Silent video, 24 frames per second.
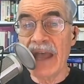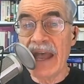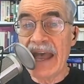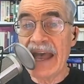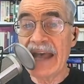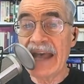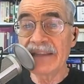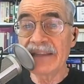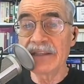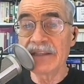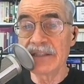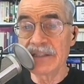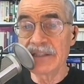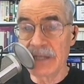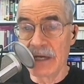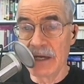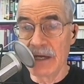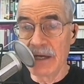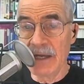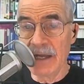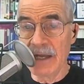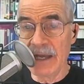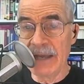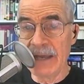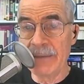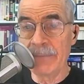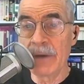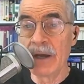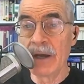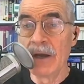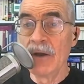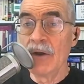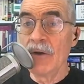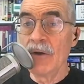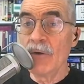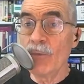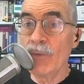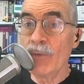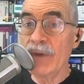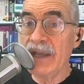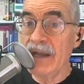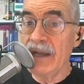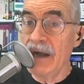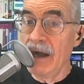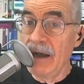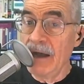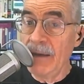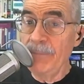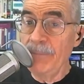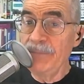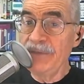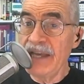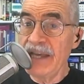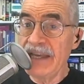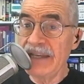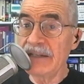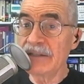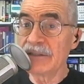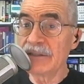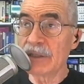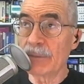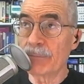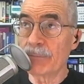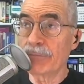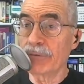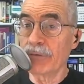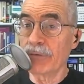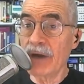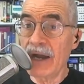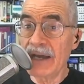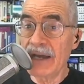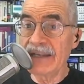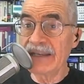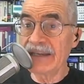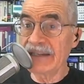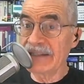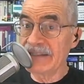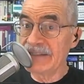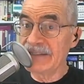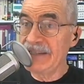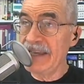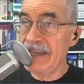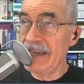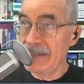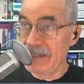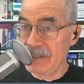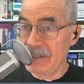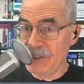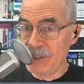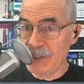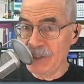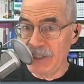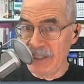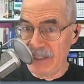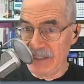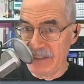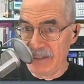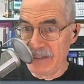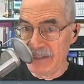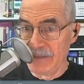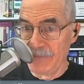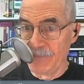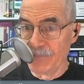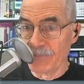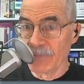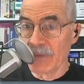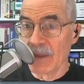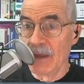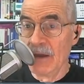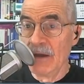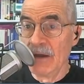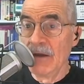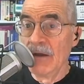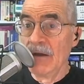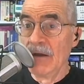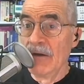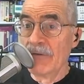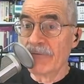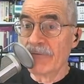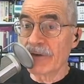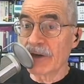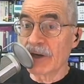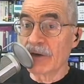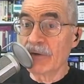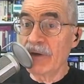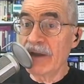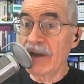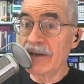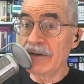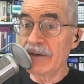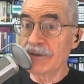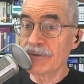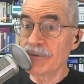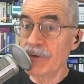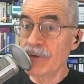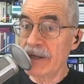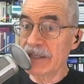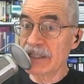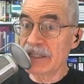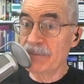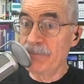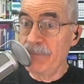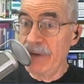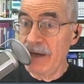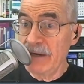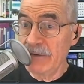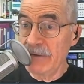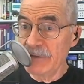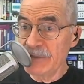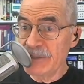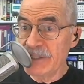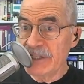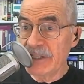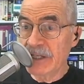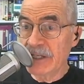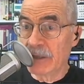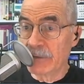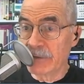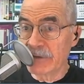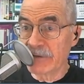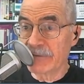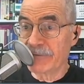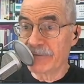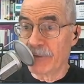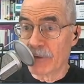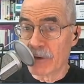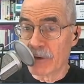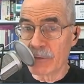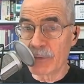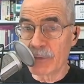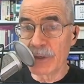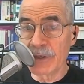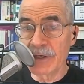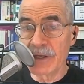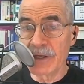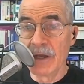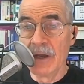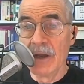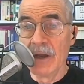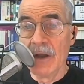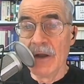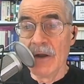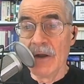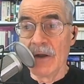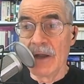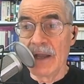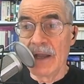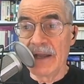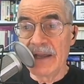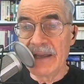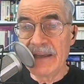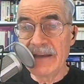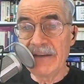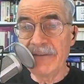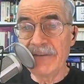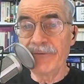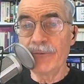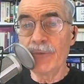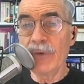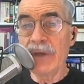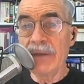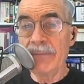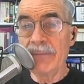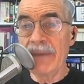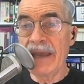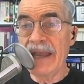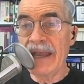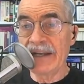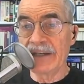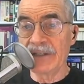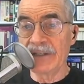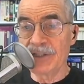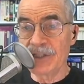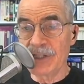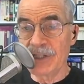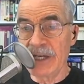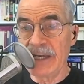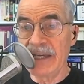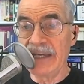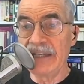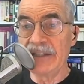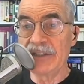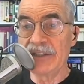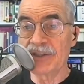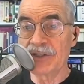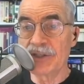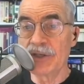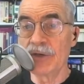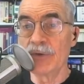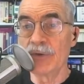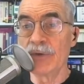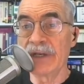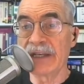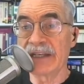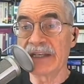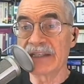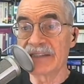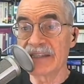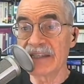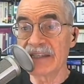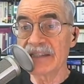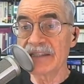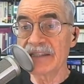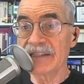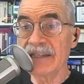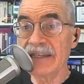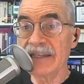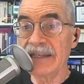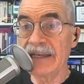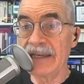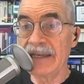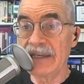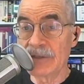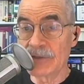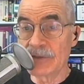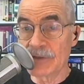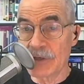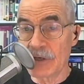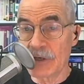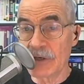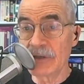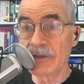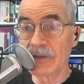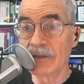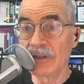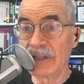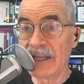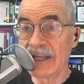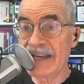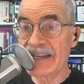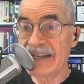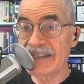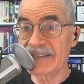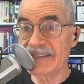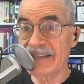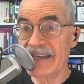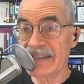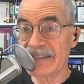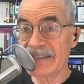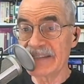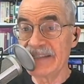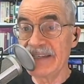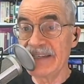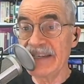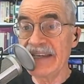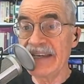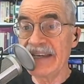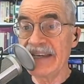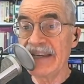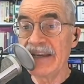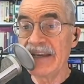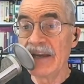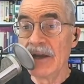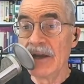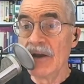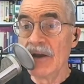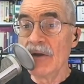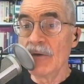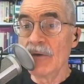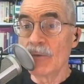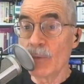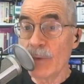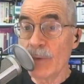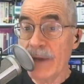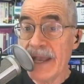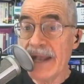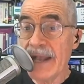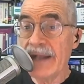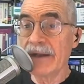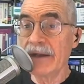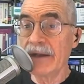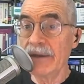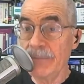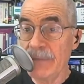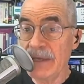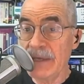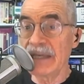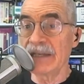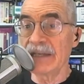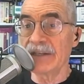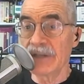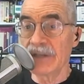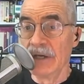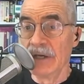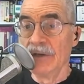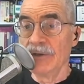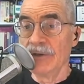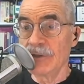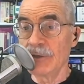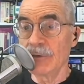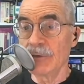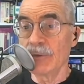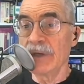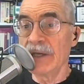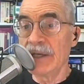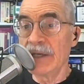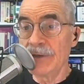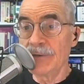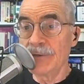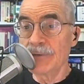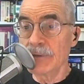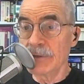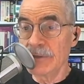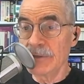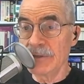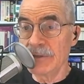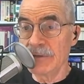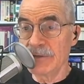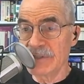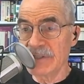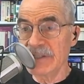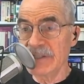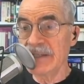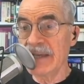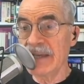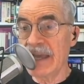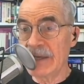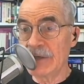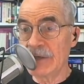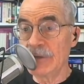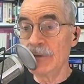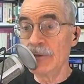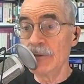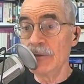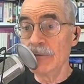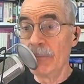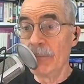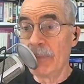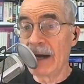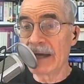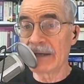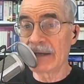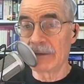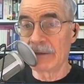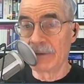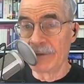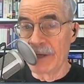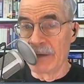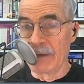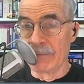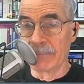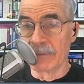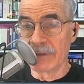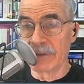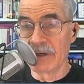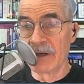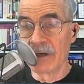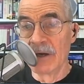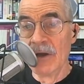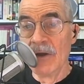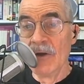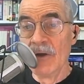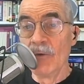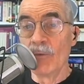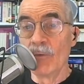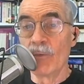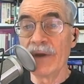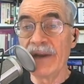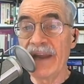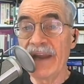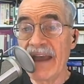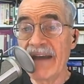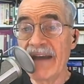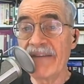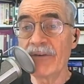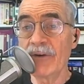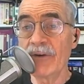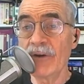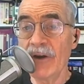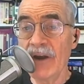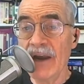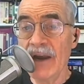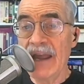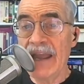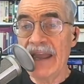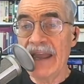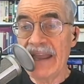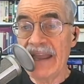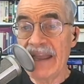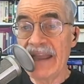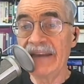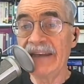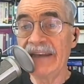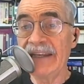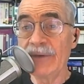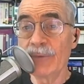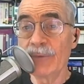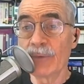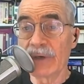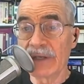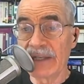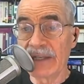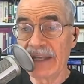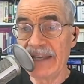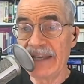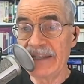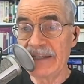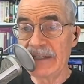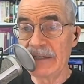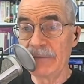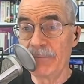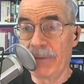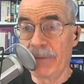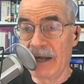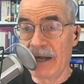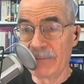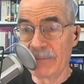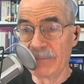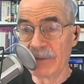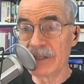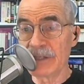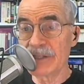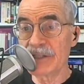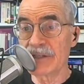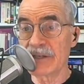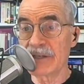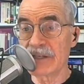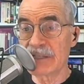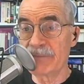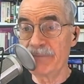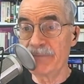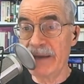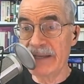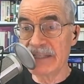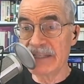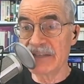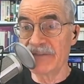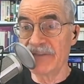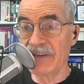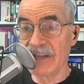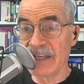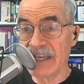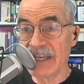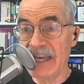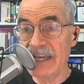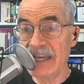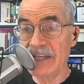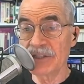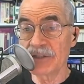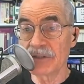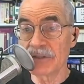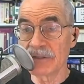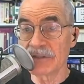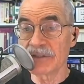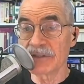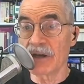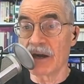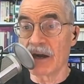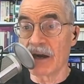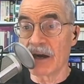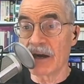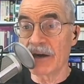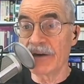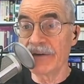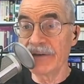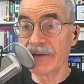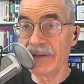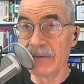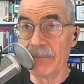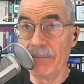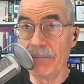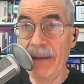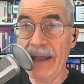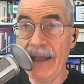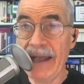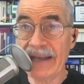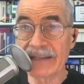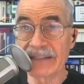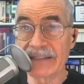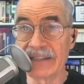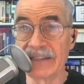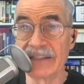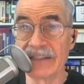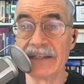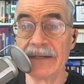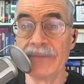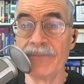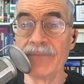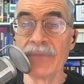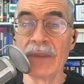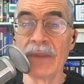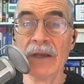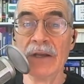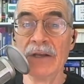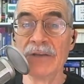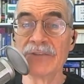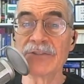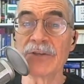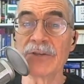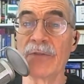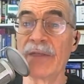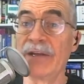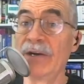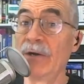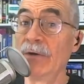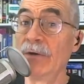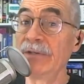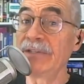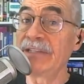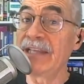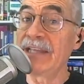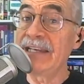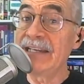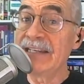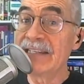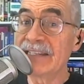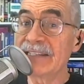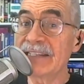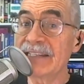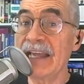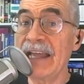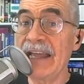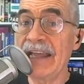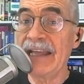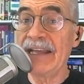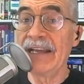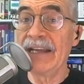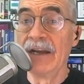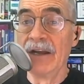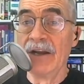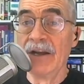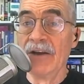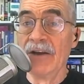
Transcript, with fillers: at the time, we updated the product data sheet. For greater transparency going forward, if we make a change to an existing internal SSD, we commit to introducing a new model number whenever any related published specifications are impacted. So they didn't say